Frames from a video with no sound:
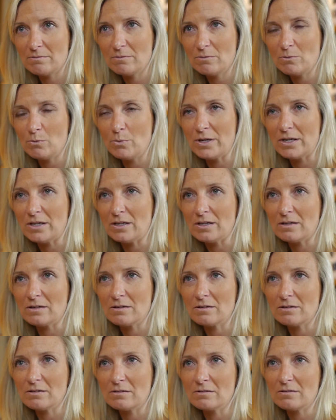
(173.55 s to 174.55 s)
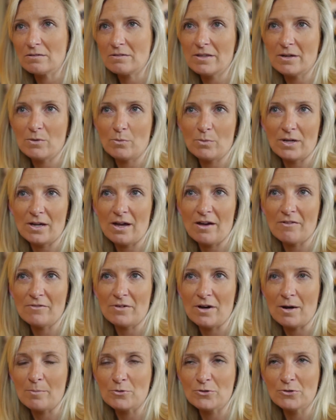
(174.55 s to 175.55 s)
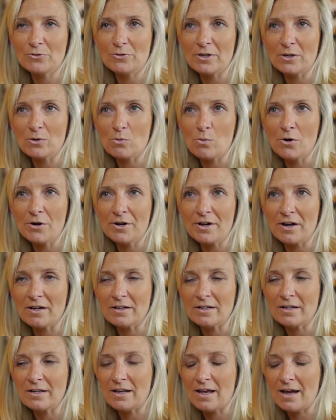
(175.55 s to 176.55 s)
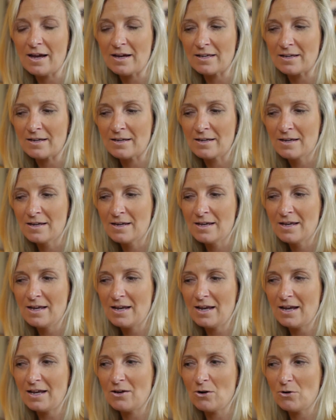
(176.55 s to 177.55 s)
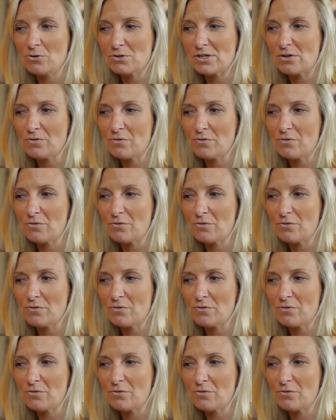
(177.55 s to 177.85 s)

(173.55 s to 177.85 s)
we that we have an opportunity to work on. And I, in Hotel